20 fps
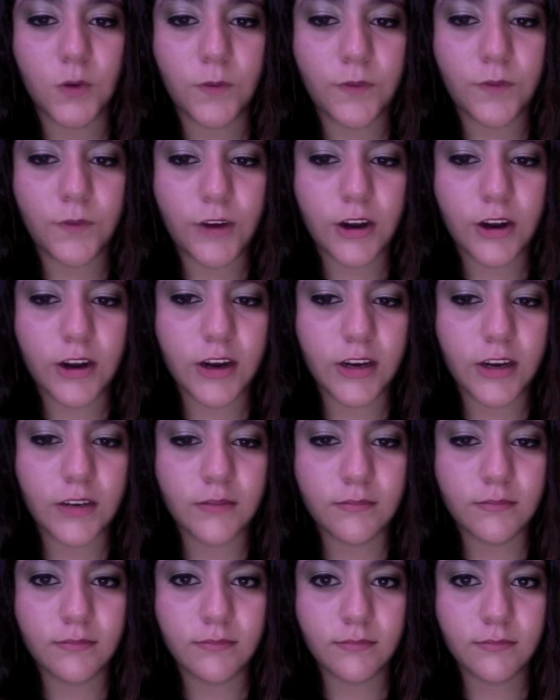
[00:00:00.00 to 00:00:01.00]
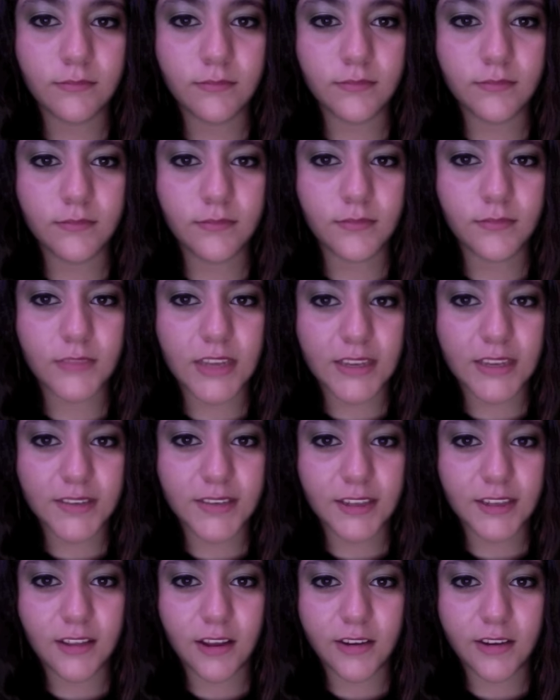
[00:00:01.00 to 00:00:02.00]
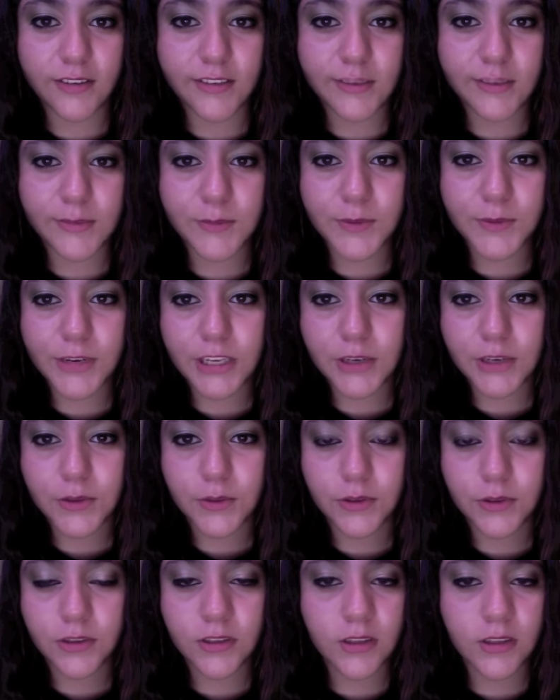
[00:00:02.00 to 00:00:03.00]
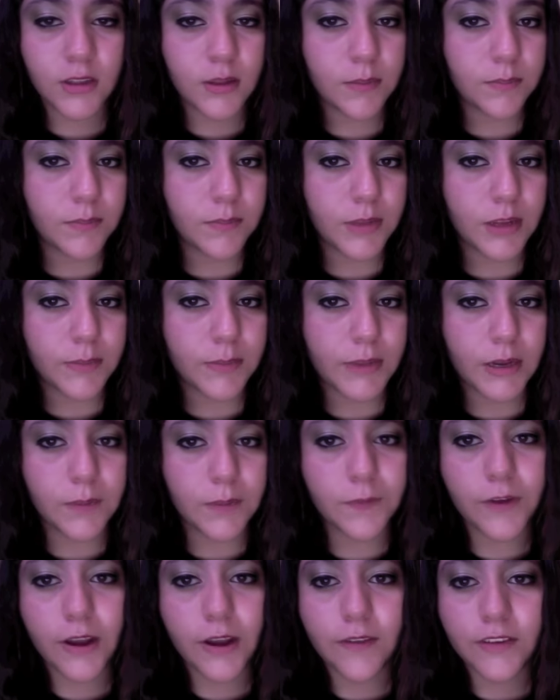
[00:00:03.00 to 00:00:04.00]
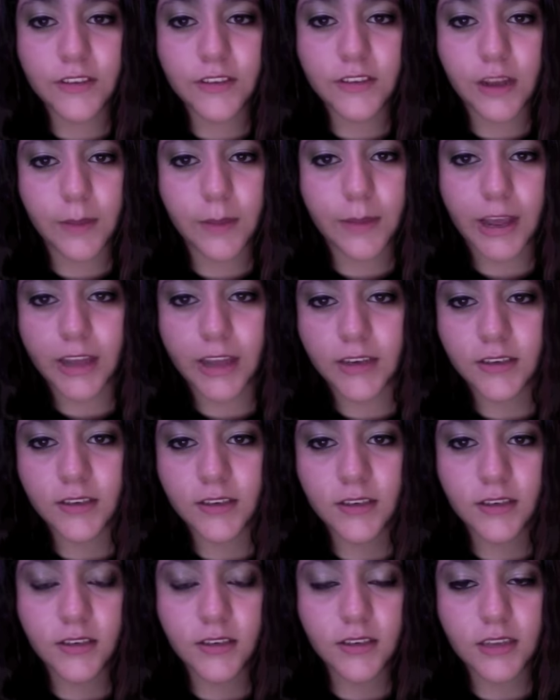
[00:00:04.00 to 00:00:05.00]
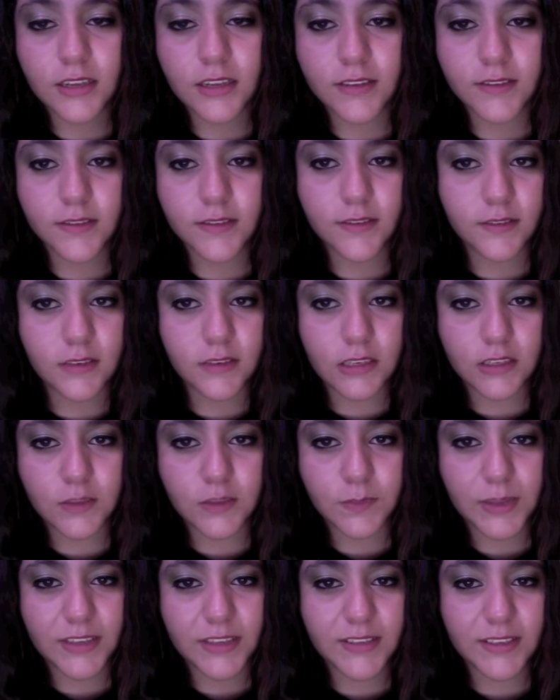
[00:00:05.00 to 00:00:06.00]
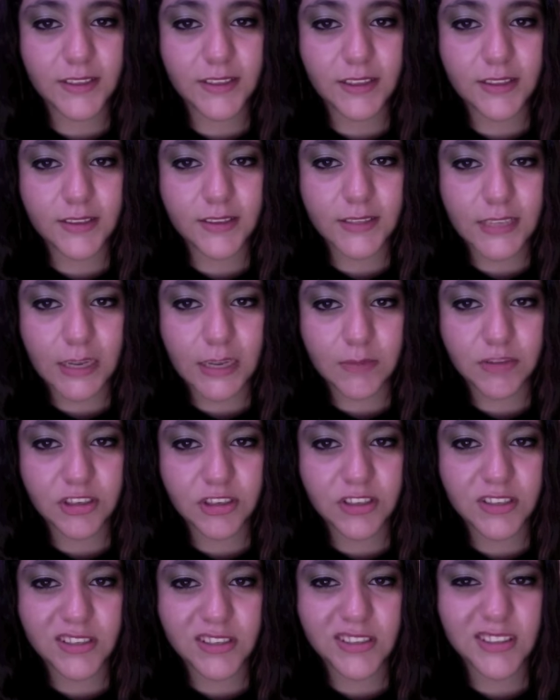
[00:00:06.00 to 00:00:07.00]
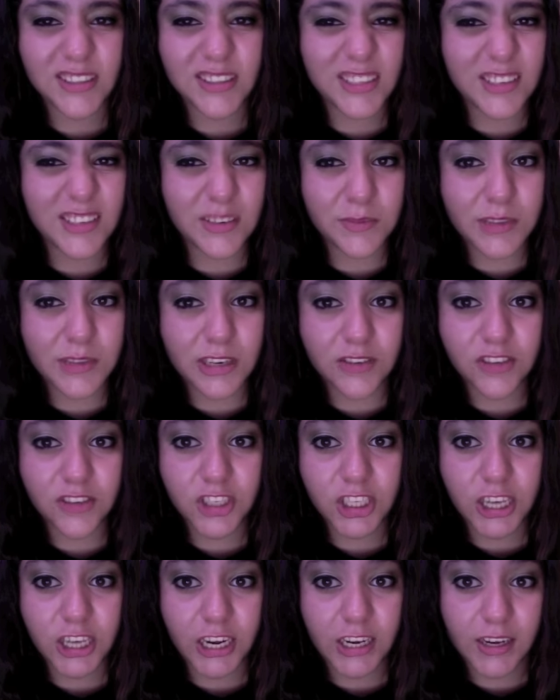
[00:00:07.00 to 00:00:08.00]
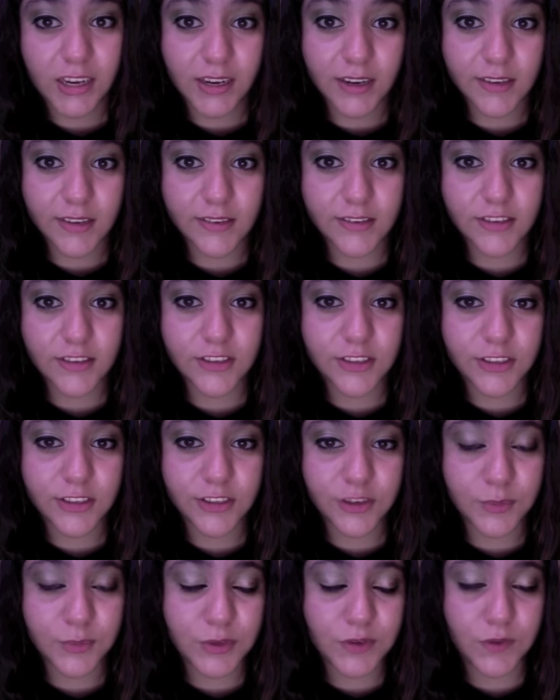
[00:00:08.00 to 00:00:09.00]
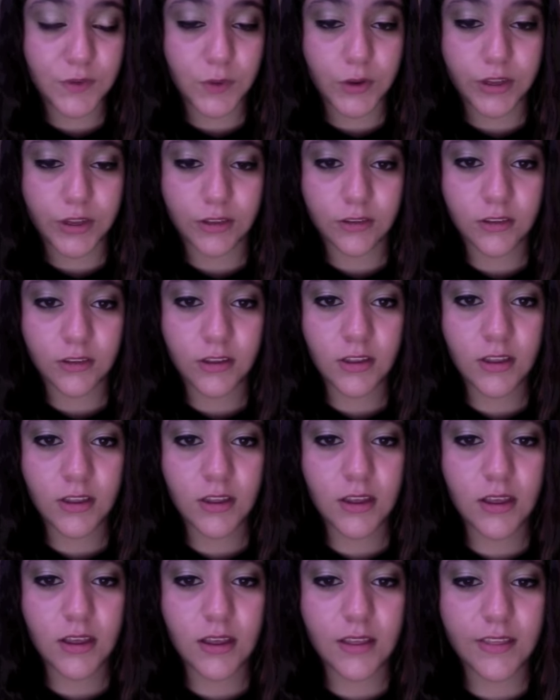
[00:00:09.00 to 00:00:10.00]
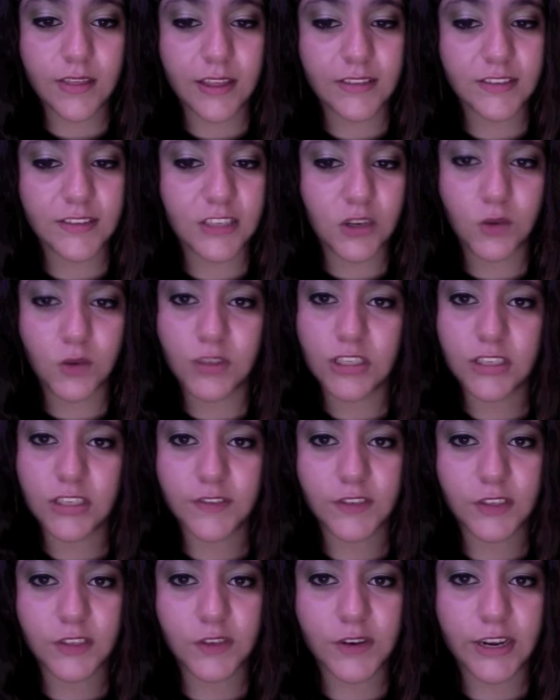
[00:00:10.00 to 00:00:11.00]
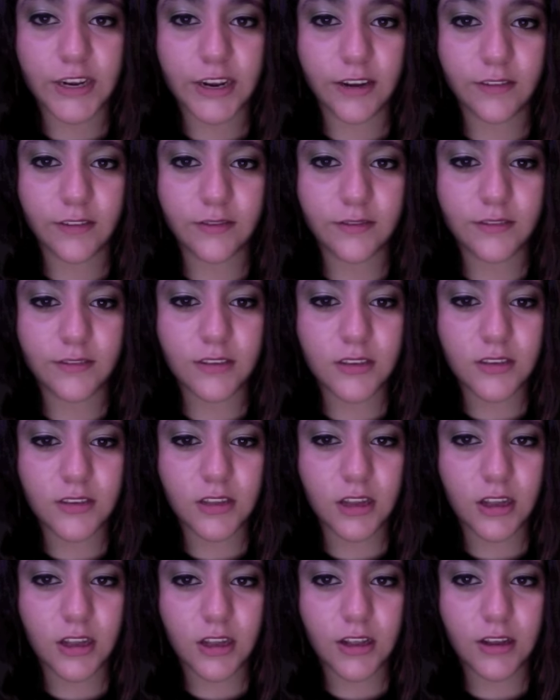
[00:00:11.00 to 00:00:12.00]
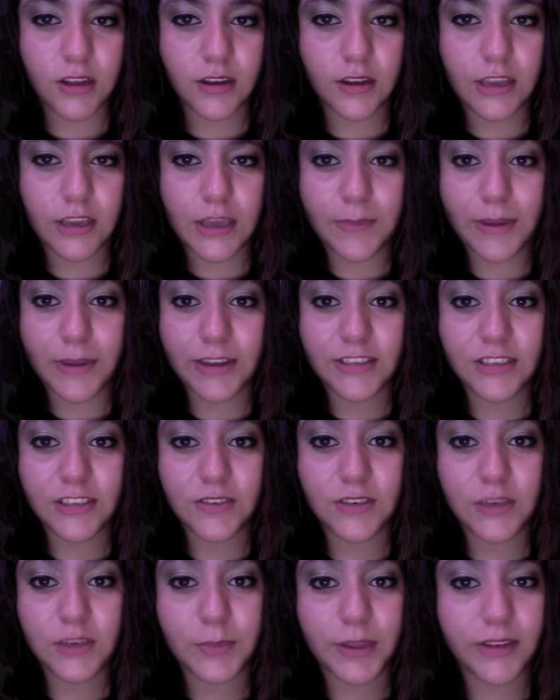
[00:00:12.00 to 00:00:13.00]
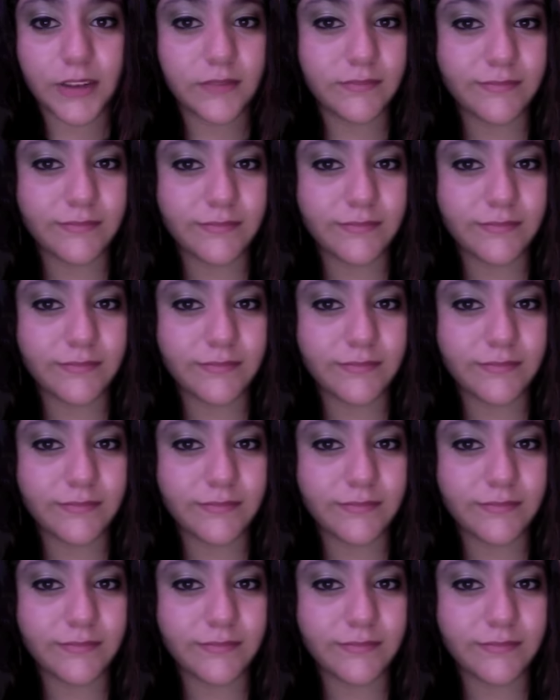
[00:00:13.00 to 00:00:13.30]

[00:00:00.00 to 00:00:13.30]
far, Estee Lauder seems pretty cool, but Makeup Forever is not bad. It's basically the same, just a little bit of shininess, just a little bit of oil. That's the only difference right now. I'll get back to you in a bit.